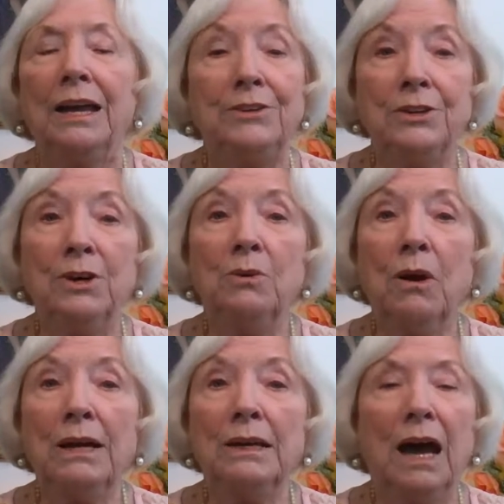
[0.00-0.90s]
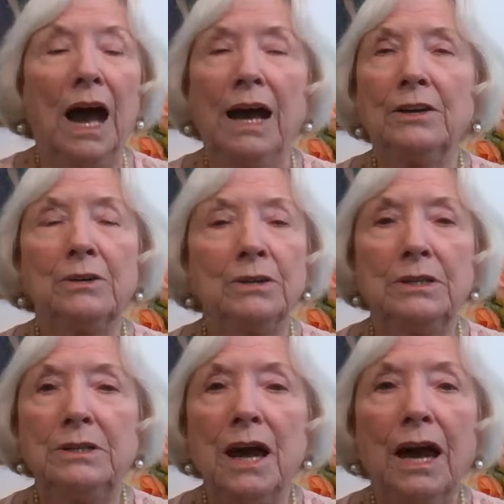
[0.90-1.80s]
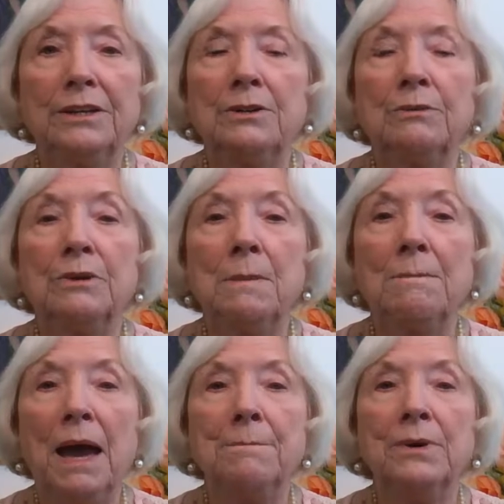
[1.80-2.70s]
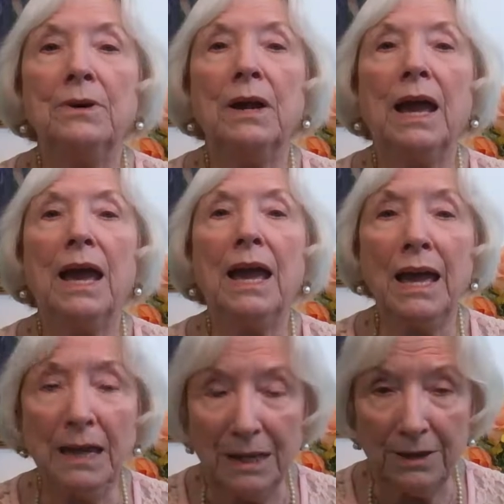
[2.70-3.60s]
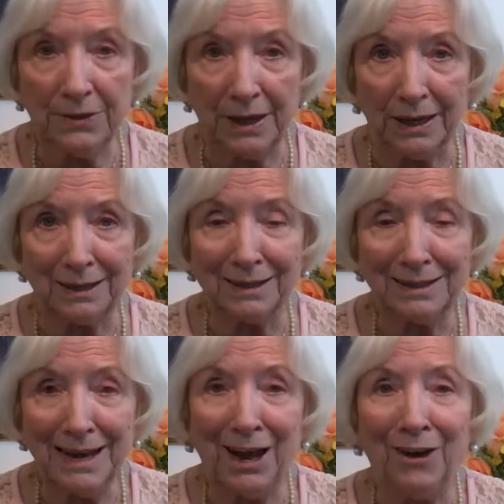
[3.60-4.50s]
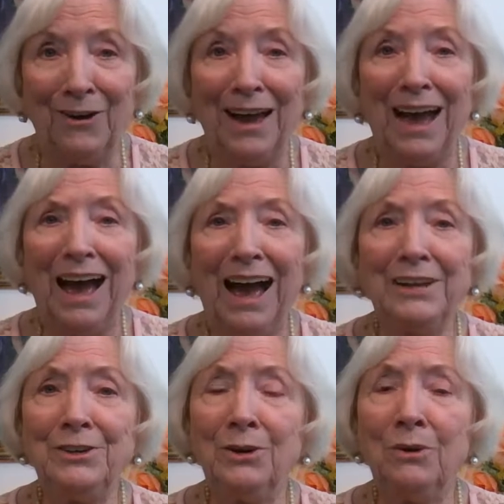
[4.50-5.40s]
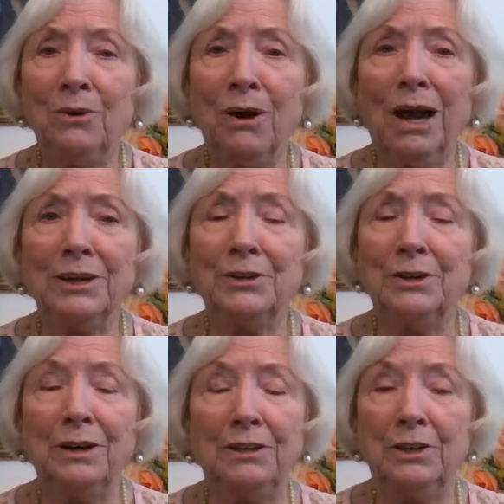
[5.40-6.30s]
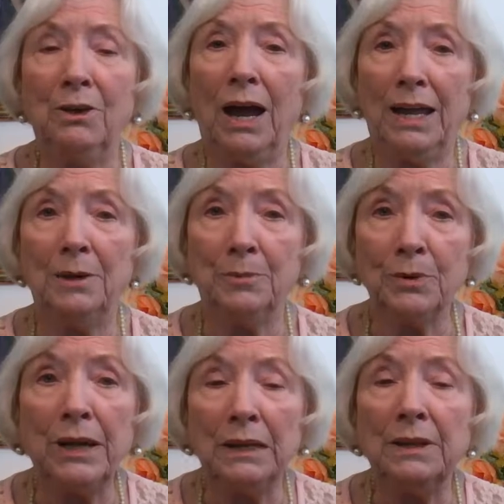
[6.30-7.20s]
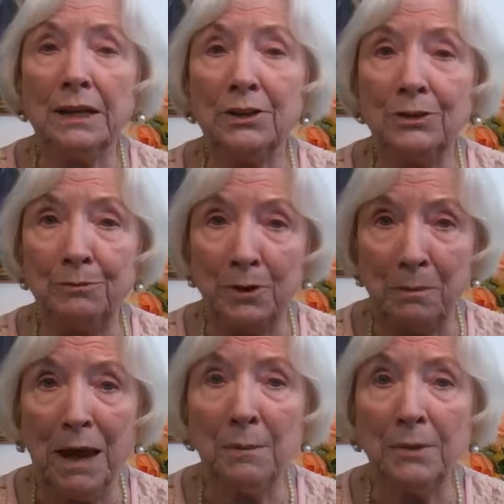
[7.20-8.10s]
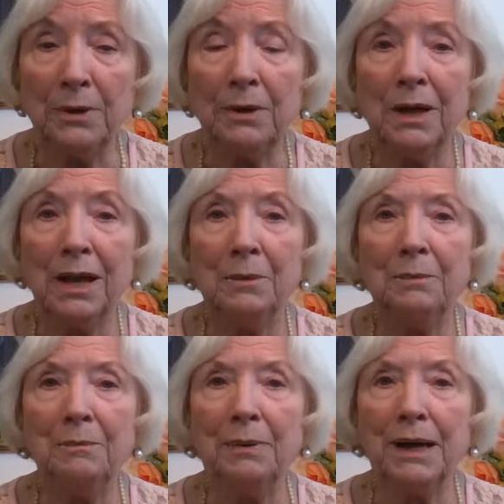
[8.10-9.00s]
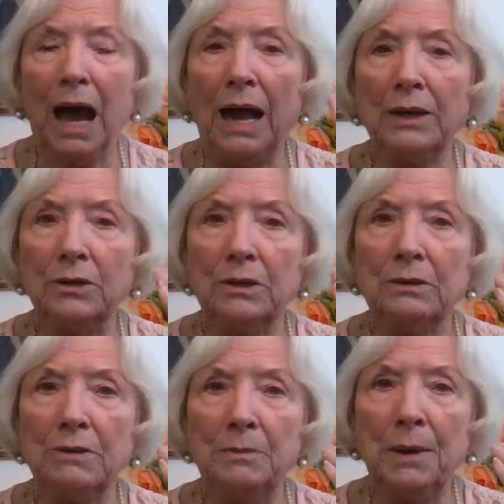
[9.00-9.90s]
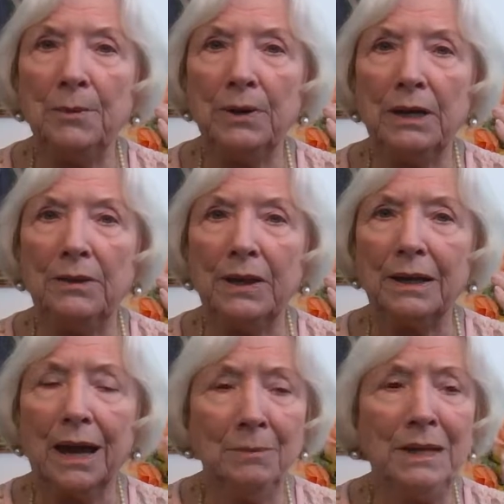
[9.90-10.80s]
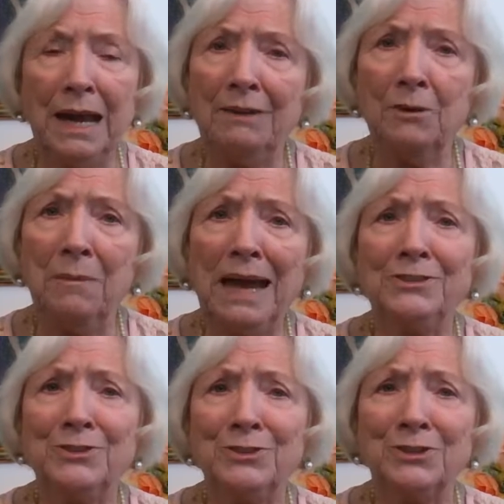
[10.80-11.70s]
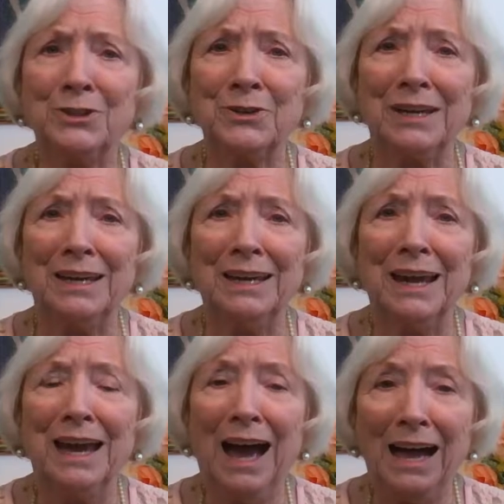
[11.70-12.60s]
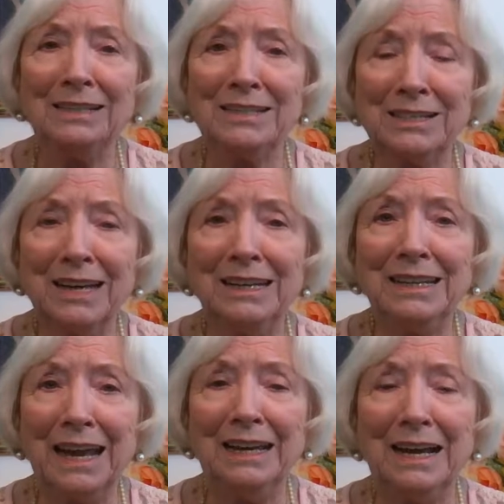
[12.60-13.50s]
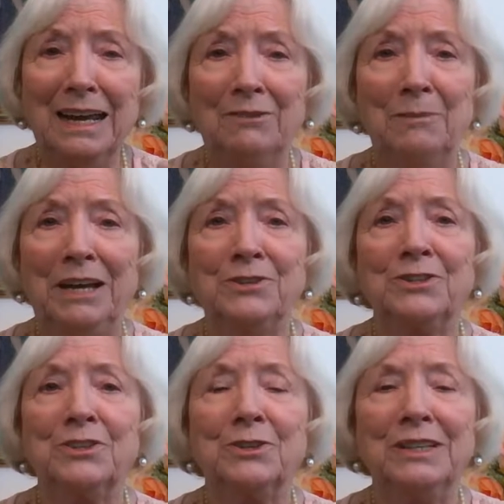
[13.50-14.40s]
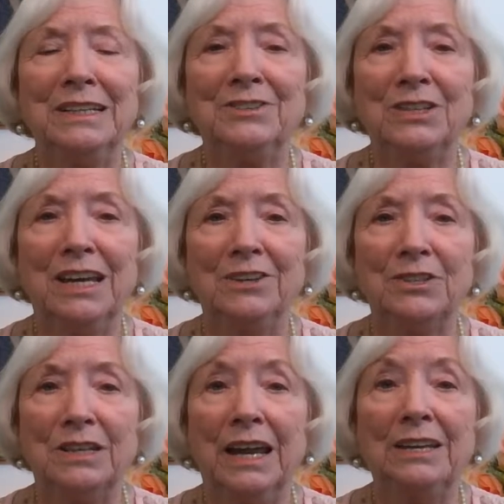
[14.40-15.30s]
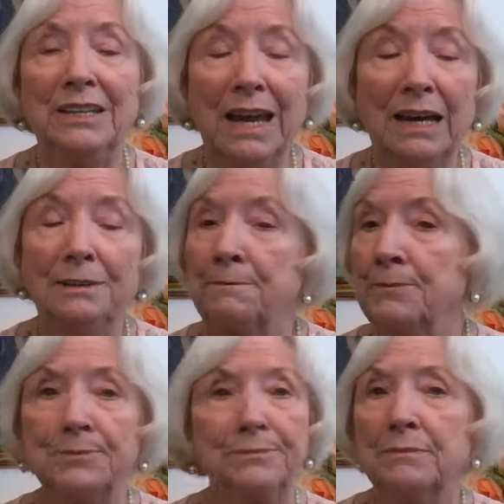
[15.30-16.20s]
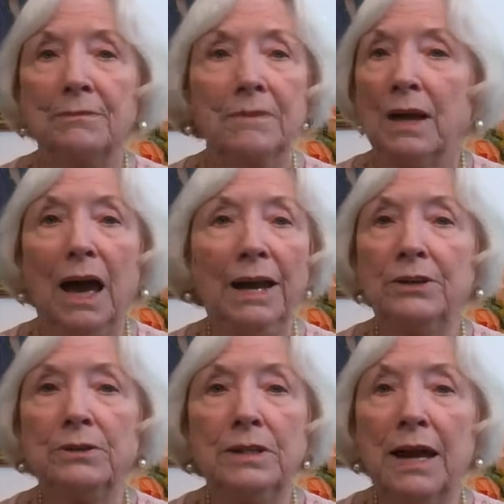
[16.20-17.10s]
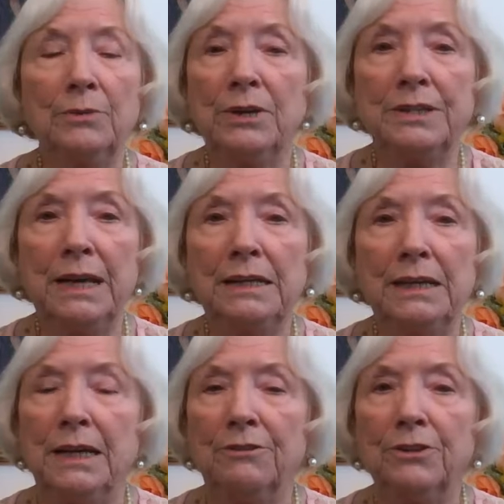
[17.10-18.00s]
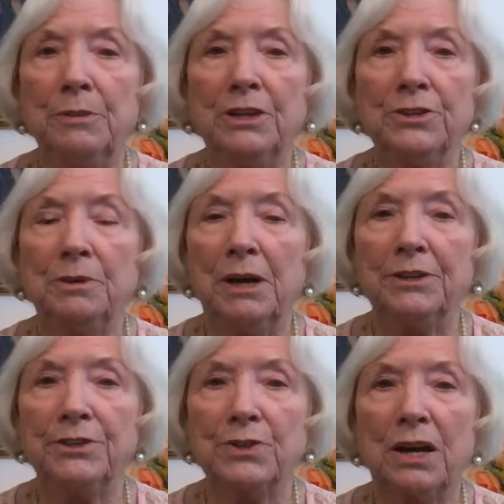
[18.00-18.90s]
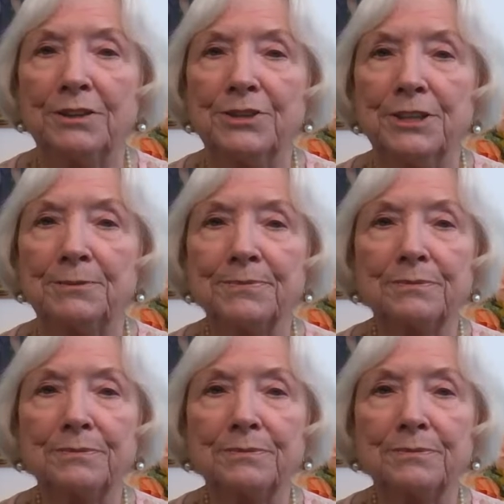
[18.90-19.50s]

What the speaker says: And you know what? I could not remember anything. Now, I know I had a brain that could remember, but I couldn't remember anything. I mean, I have a master's degree. I studied and I have a master's degree in education, and yet I could not retain any information about astrology.